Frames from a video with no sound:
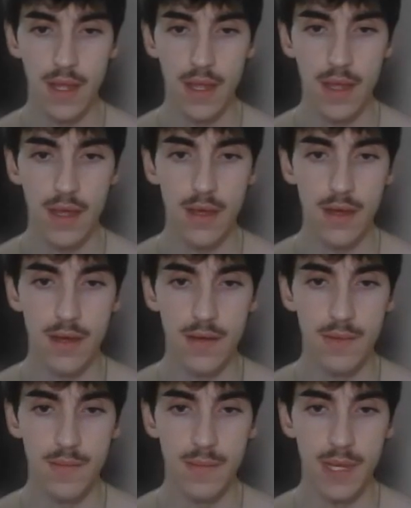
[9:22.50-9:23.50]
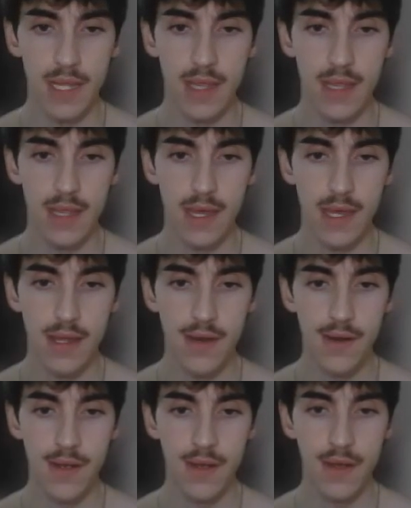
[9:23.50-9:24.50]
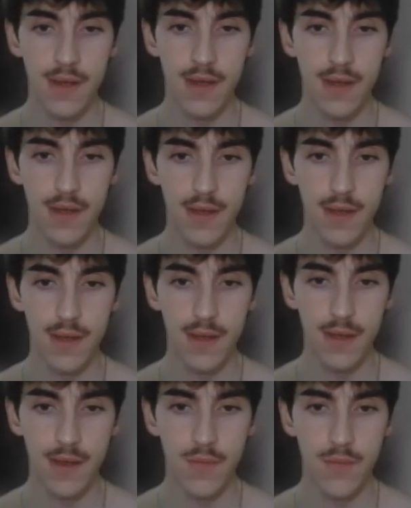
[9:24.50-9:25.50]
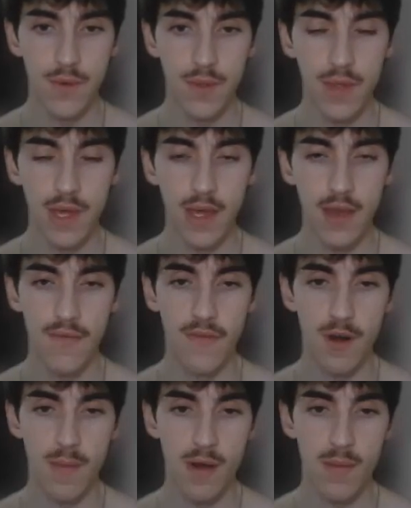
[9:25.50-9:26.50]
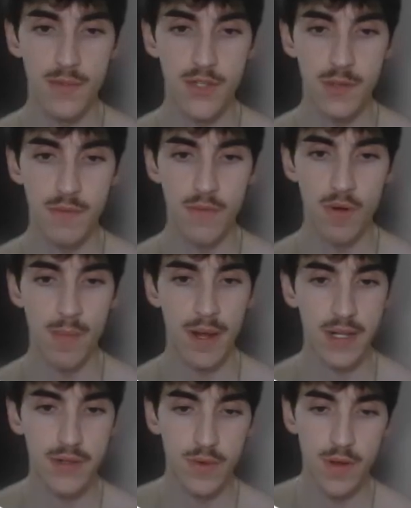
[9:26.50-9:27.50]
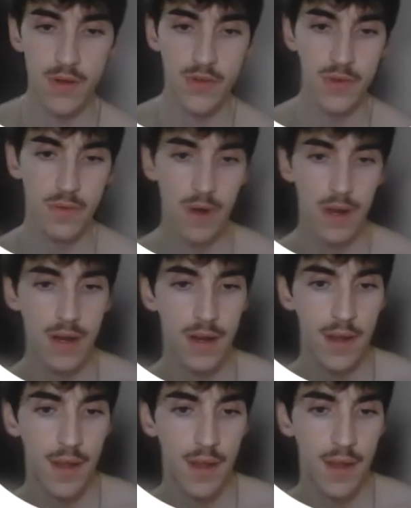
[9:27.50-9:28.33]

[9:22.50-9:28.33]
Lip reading: And then they farm up just before I make it to another drill run.